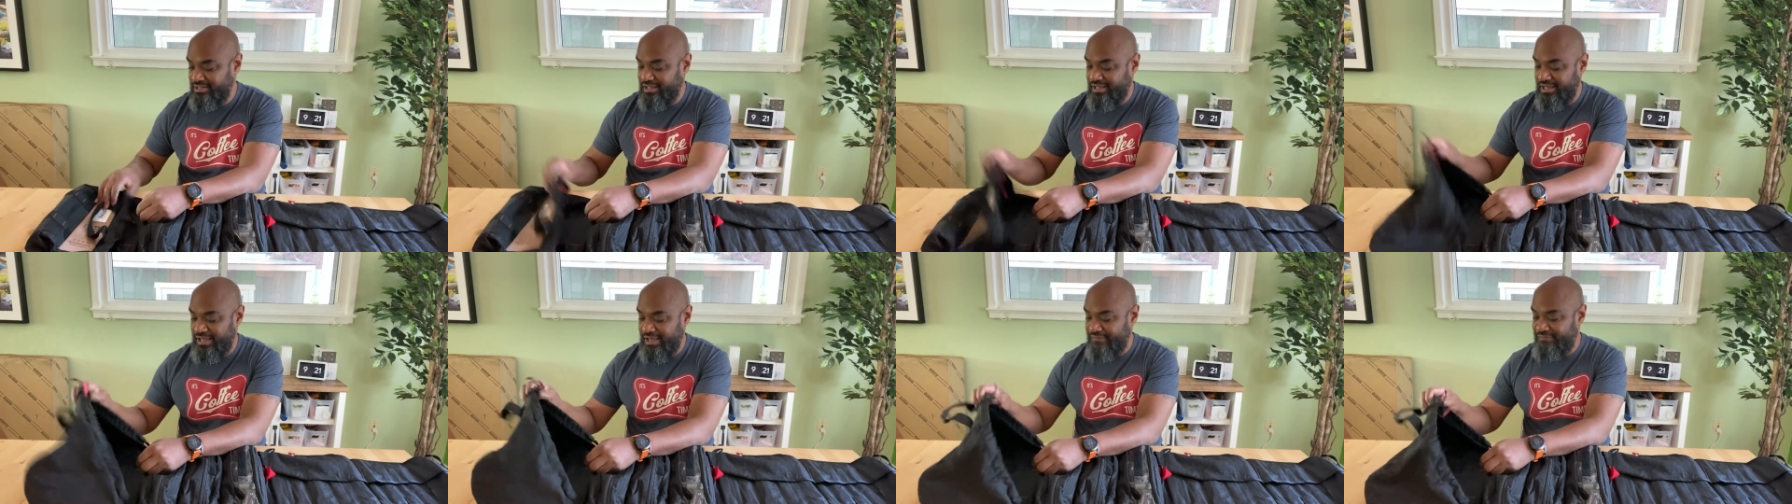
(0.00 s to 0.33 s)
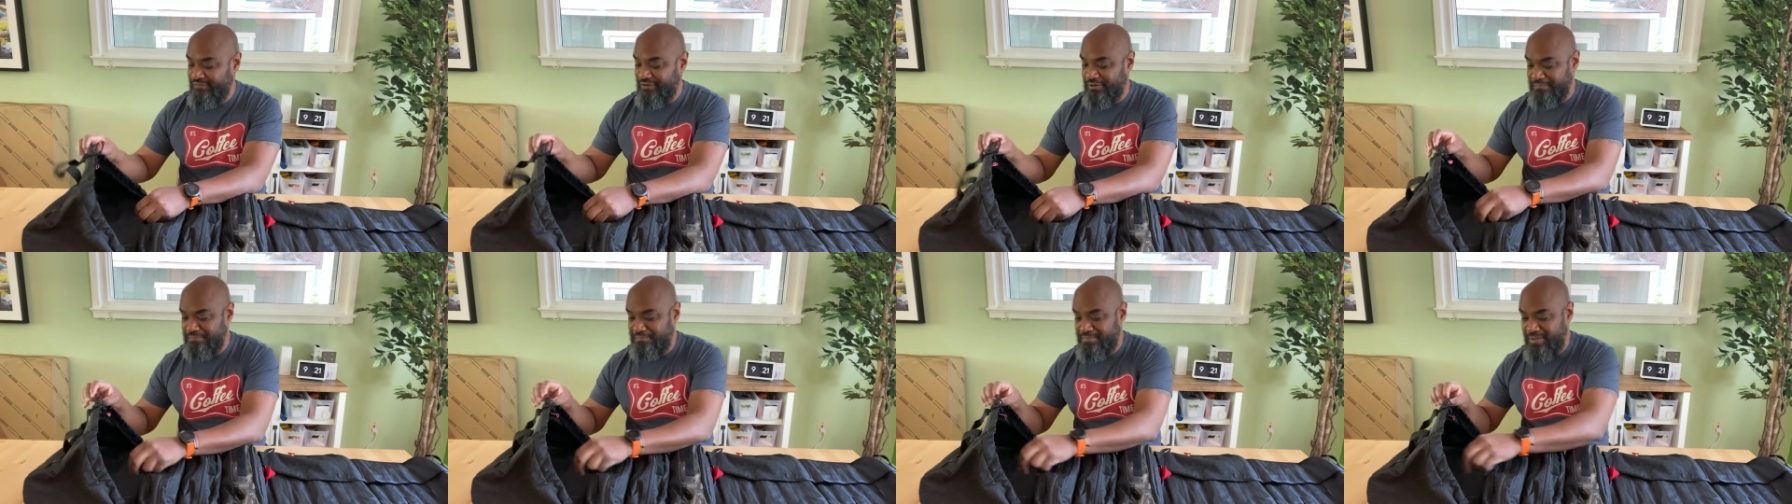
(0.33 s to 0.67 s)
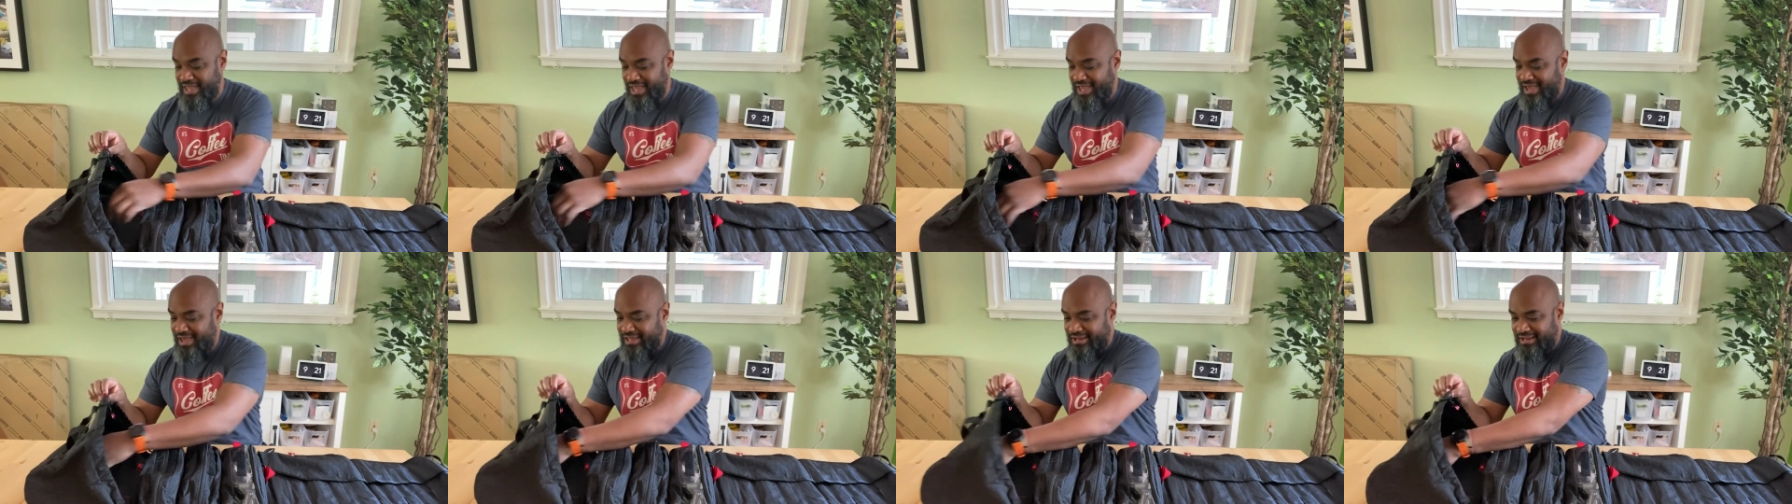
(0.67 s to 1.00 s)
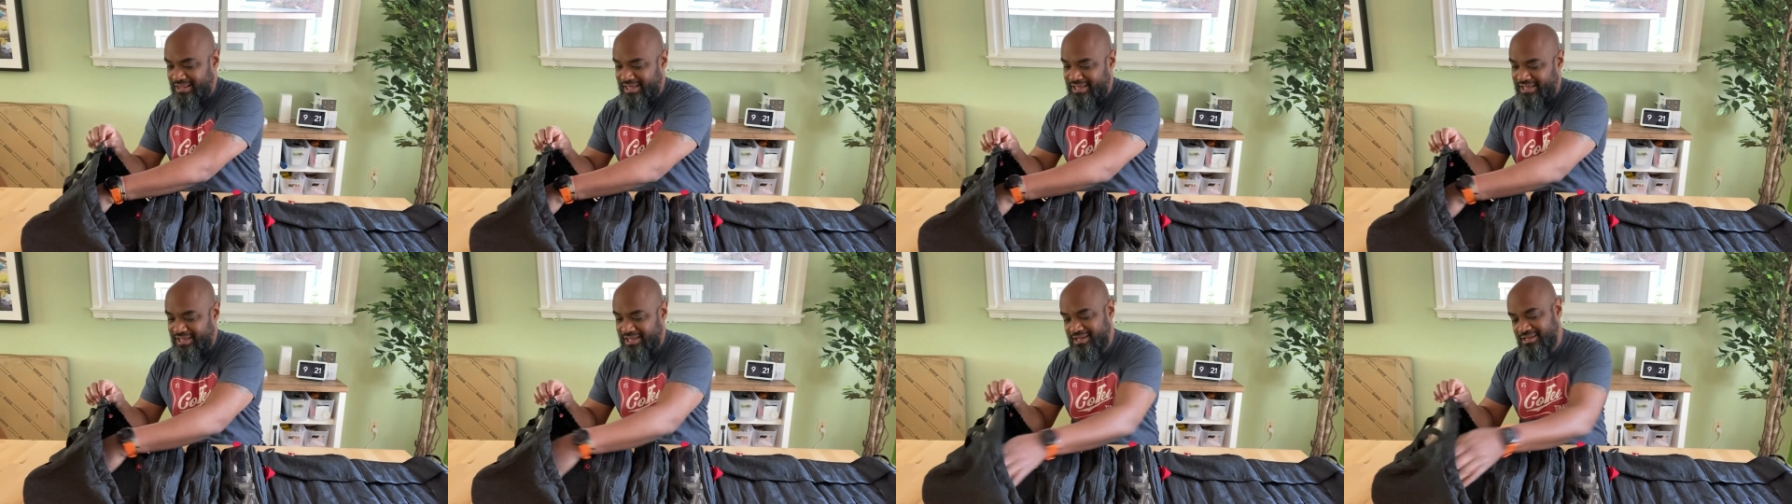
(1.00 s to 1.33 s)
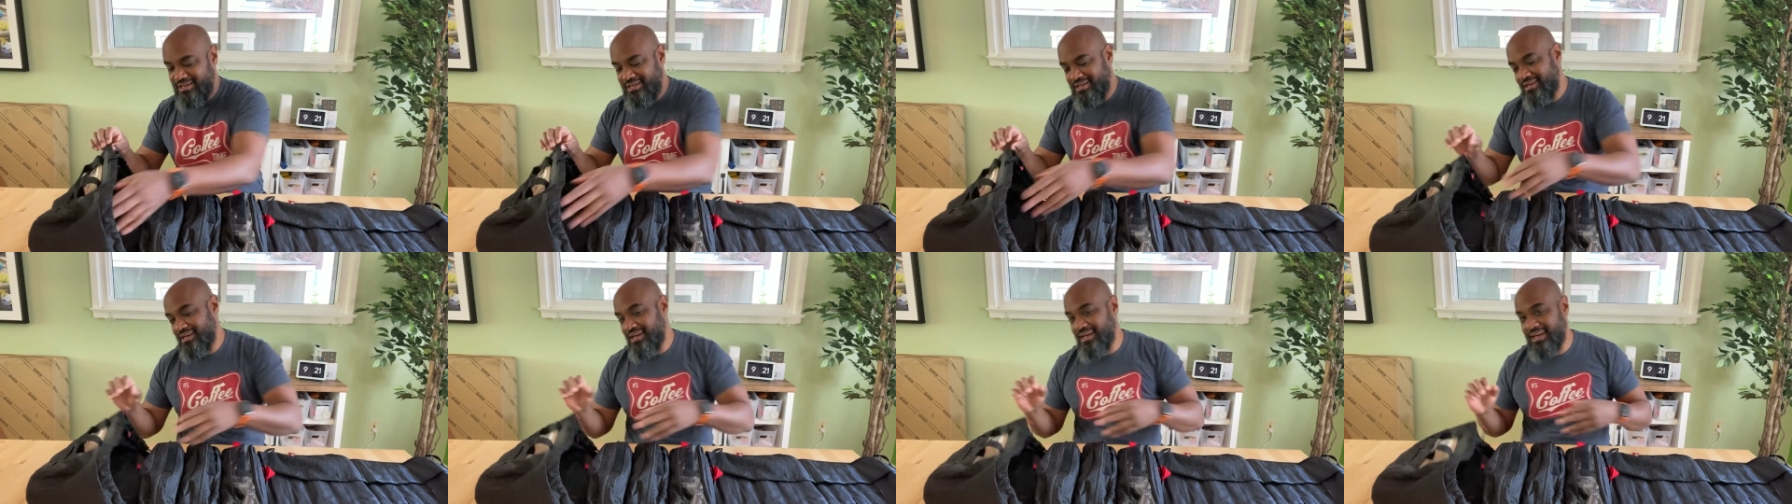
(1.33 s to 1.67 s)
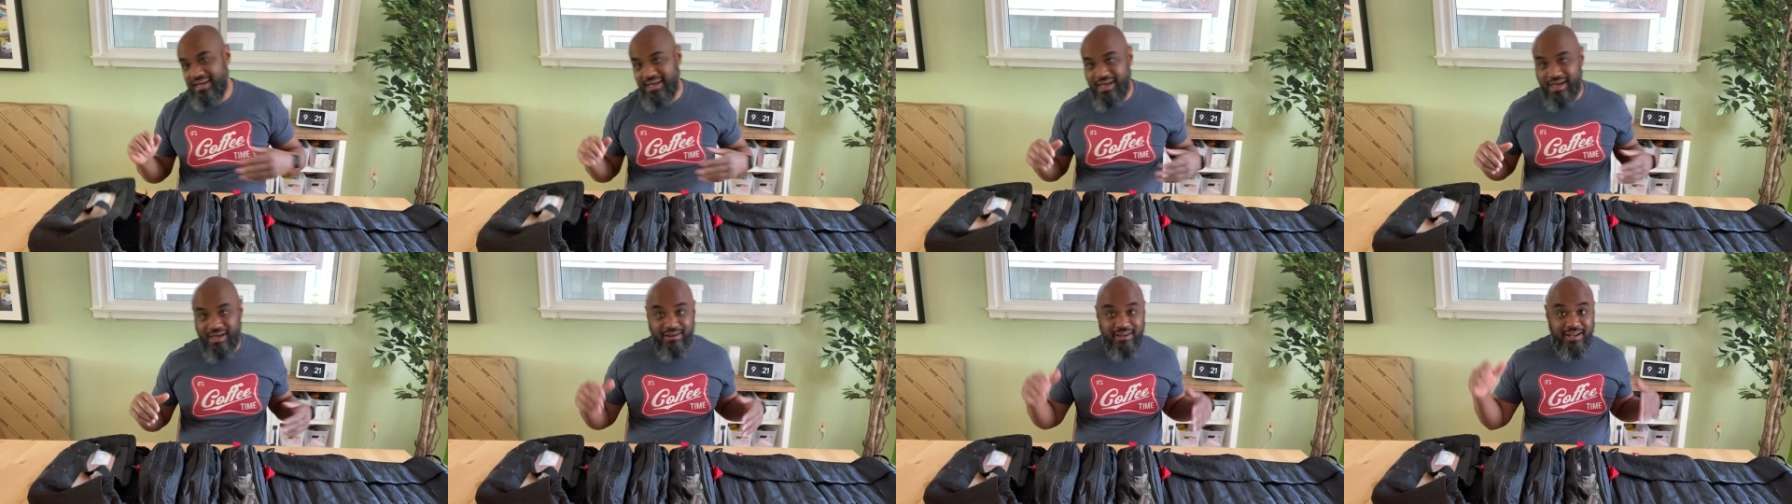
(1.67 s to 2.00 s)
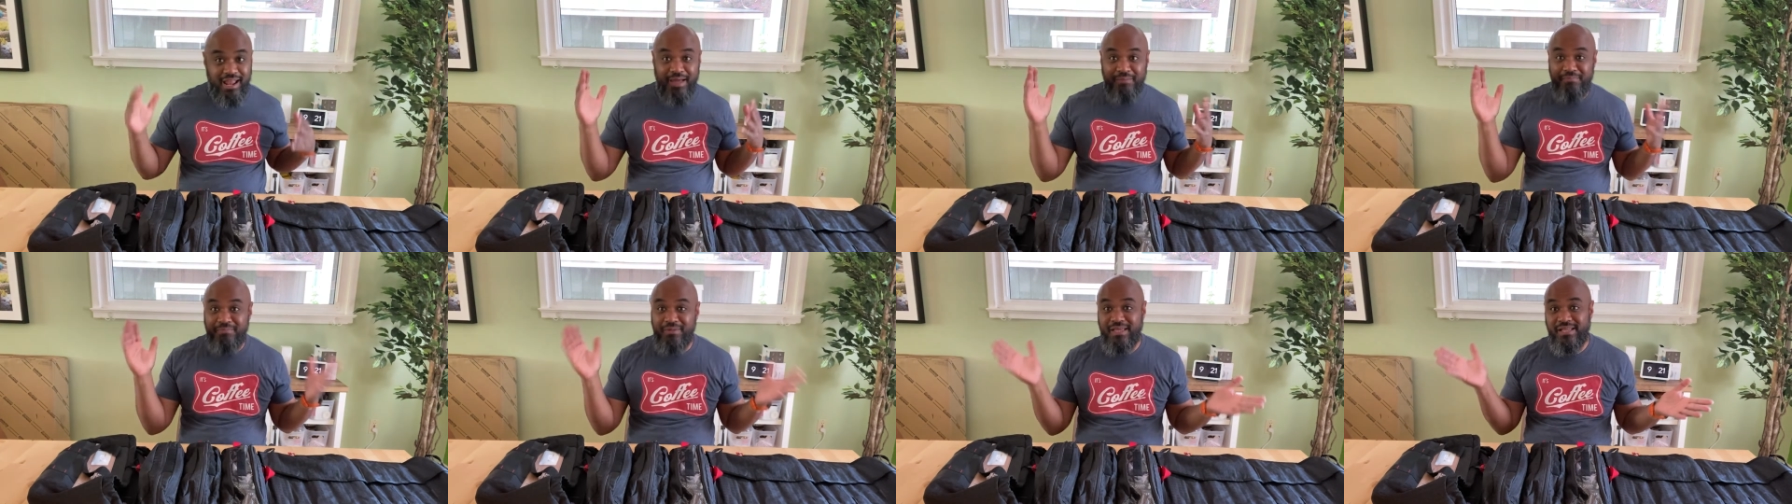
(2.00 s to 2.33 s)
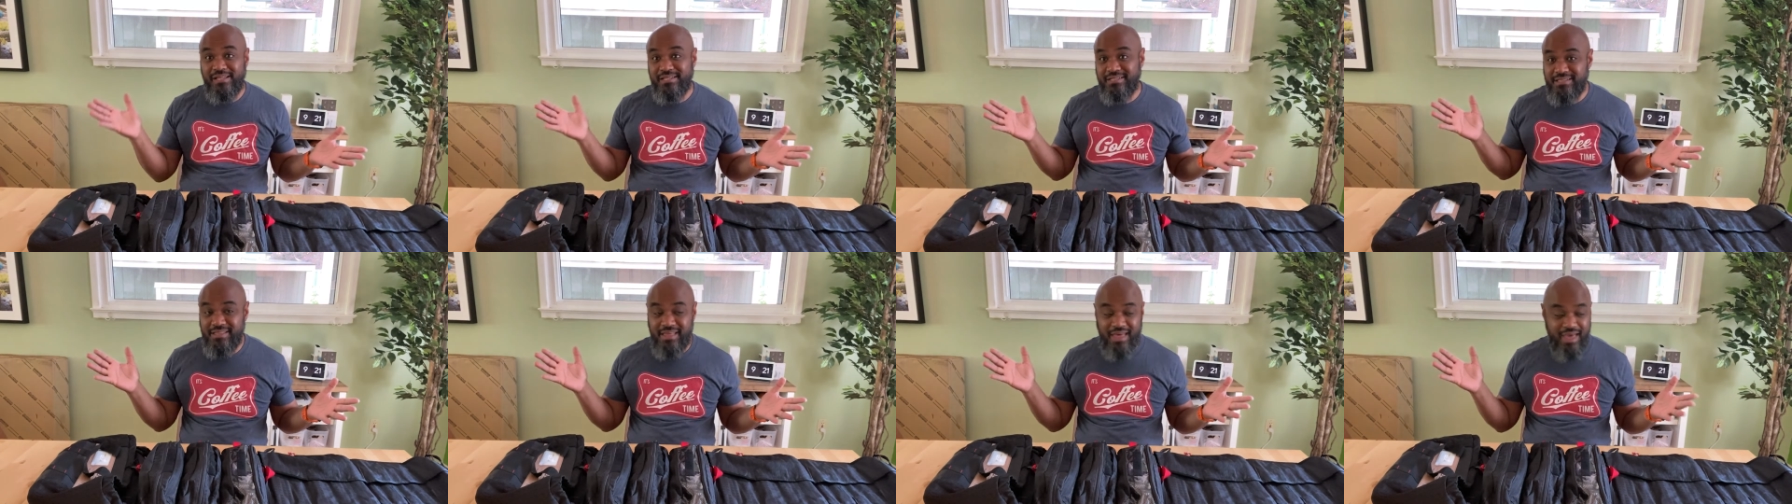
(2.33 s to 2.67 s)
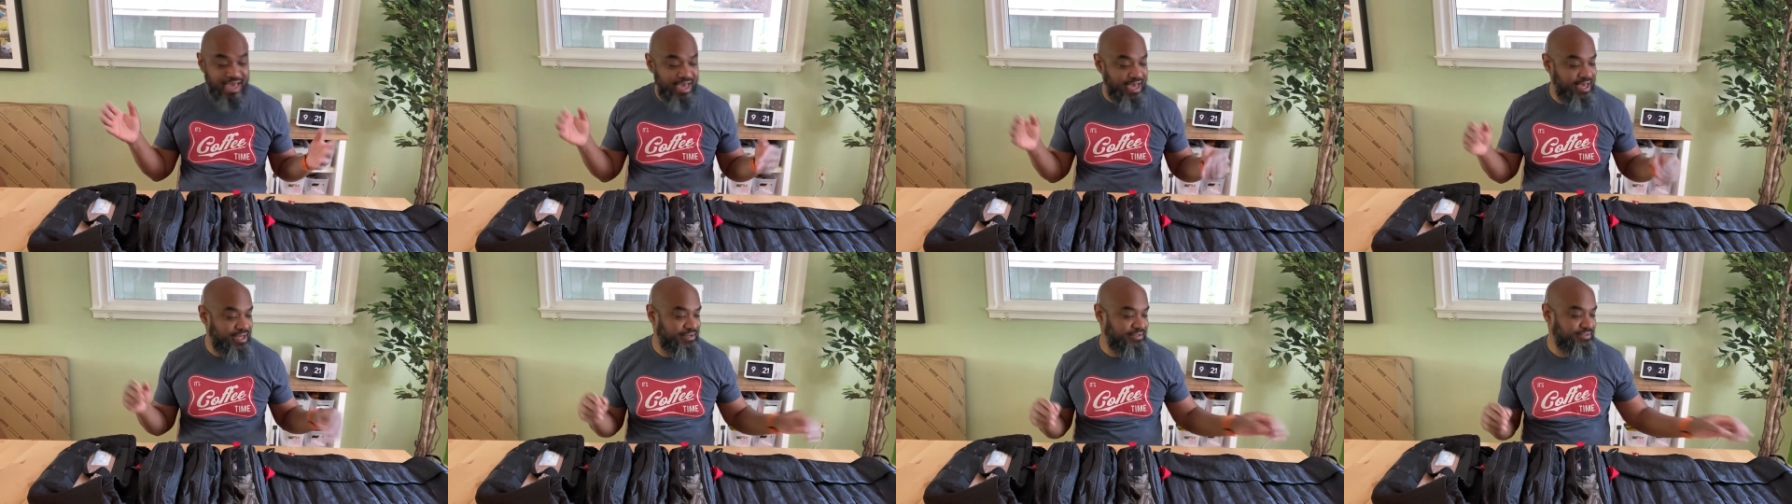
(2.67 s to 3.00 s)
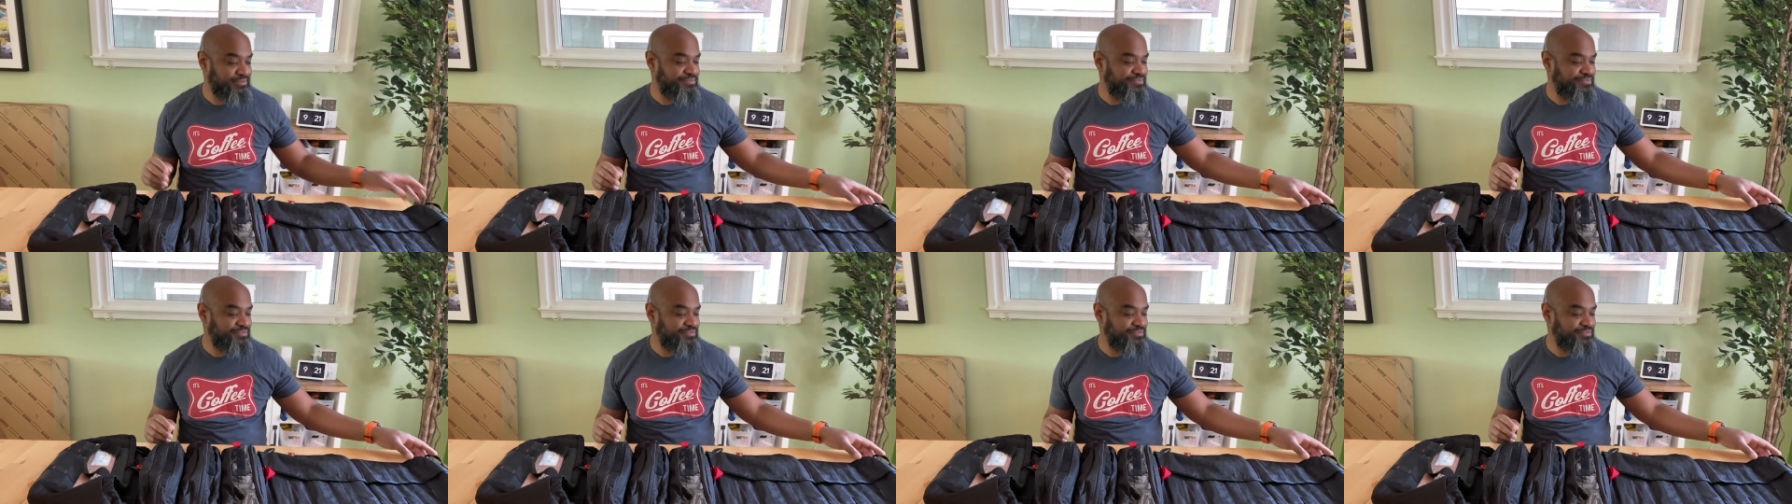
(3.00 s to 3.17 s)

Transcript: I felt bad, like, how did I miss that?